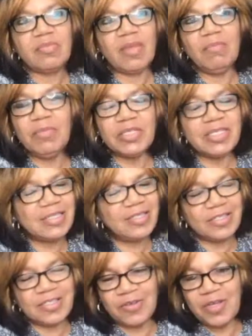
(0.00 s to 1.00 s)
But it's
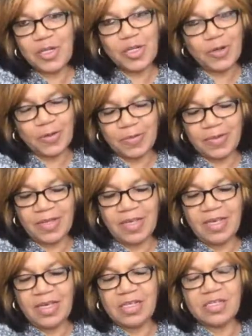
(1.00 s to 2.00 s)
not so it go.
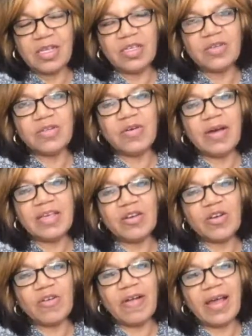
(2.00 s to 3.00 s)
So you go and you
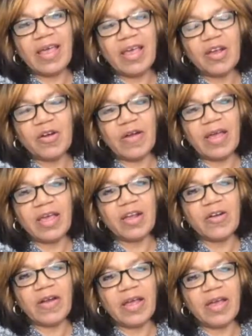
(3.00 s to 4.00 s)
cry and you cry and
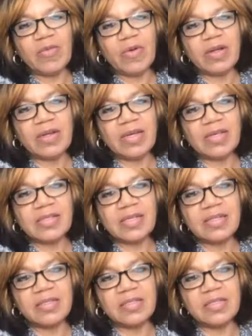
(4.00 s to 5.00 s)
cry and wonder, you
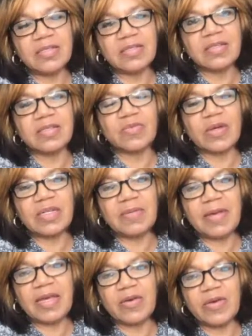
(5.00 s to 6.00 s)
said, Jesus, what
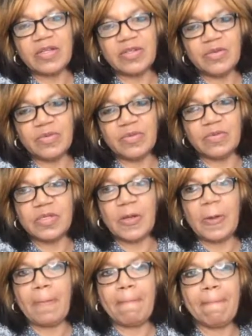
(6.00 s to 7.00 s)
am I going to do?
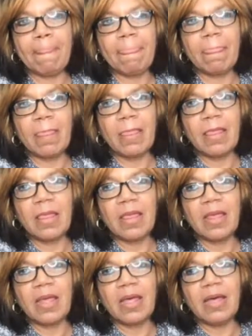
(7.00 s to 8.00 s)
So
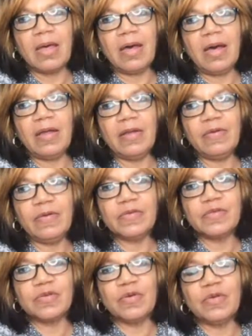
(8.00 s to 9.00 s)
I know
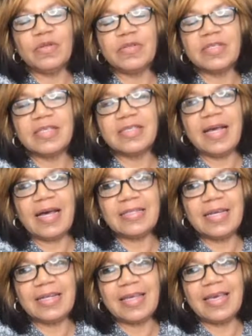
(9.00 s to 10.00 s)
school used to start
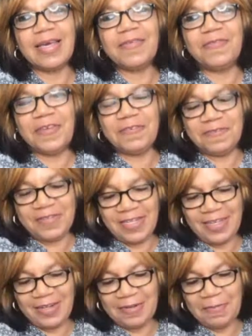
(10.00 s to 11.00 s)
at
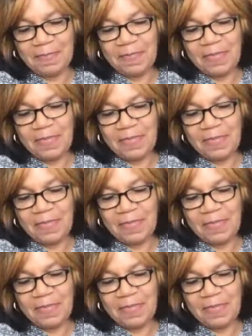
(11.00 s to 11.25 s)
8:15.